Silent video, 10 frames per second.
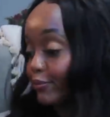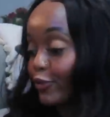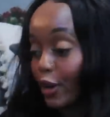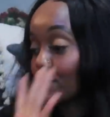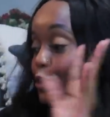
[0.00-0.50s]

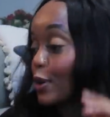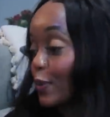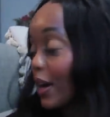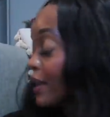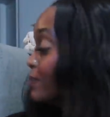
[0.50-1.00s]
Forever
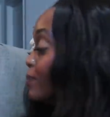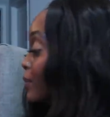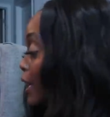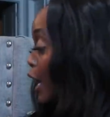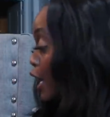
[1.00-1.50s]
21.
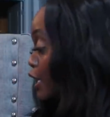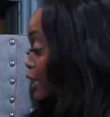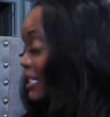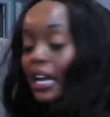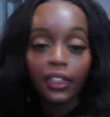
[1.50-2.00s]

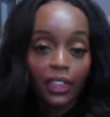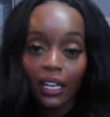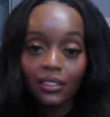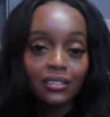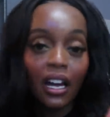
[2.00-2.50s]

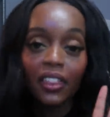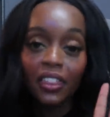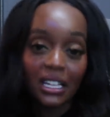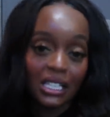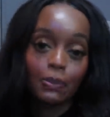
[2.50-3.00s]

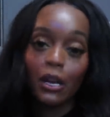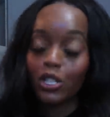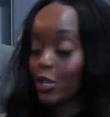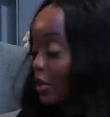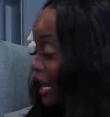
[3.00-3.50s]
Nothing
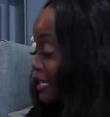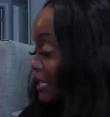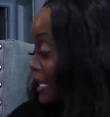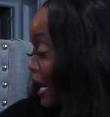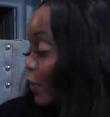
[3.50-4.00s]
special, you guys.
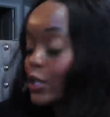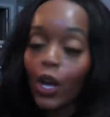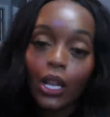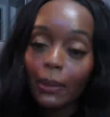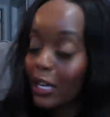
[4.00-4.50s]
Today was
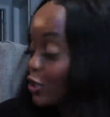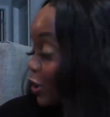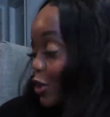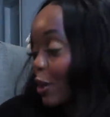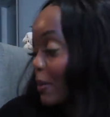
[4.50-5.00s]
all about
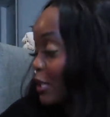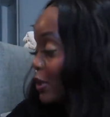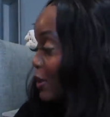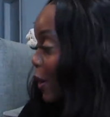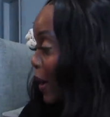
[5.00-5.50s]
Junior, but
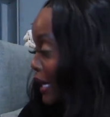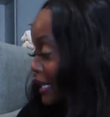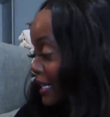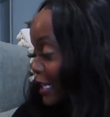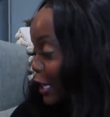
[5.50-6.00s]
you know, I
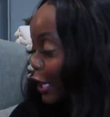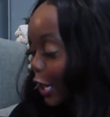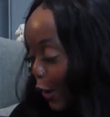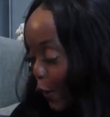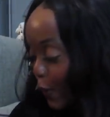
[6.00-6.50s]
couldn't
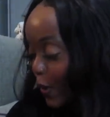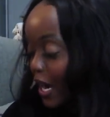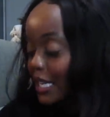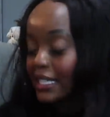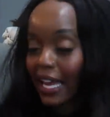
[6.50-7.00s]
go
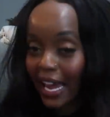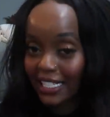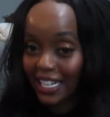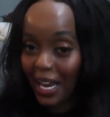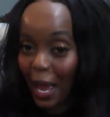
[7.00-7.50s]
to
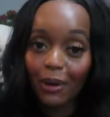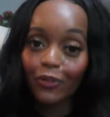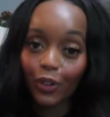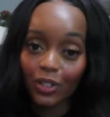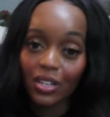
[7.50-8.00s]
H&M or
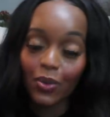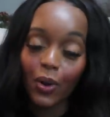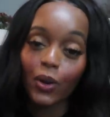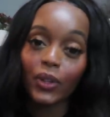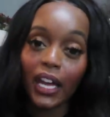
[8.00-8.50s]
Forever
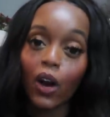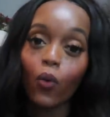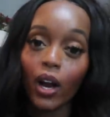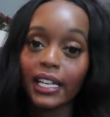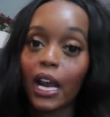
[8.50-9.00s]
21 without
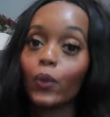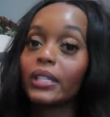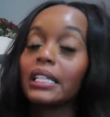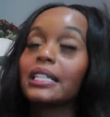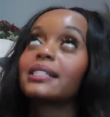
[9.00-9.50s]
walking out
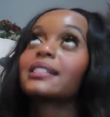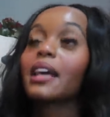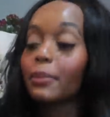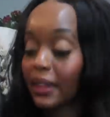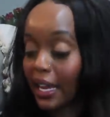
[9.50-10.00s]
with at least
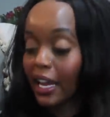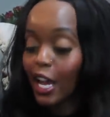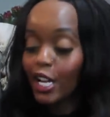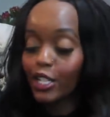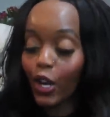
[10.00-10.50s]
something.
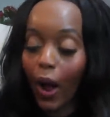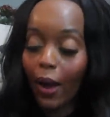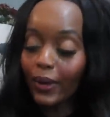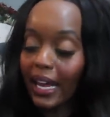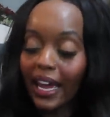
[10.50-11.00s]
So
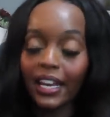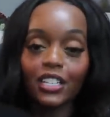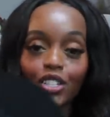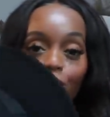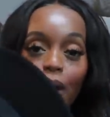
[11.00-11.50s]
I went ahead
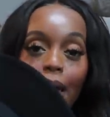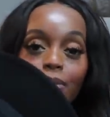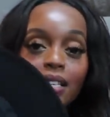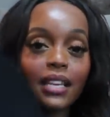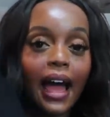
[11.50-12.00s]
and just grabbed
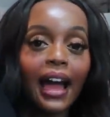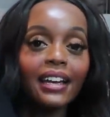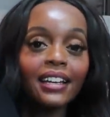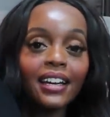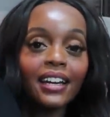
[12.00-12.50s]
this hat.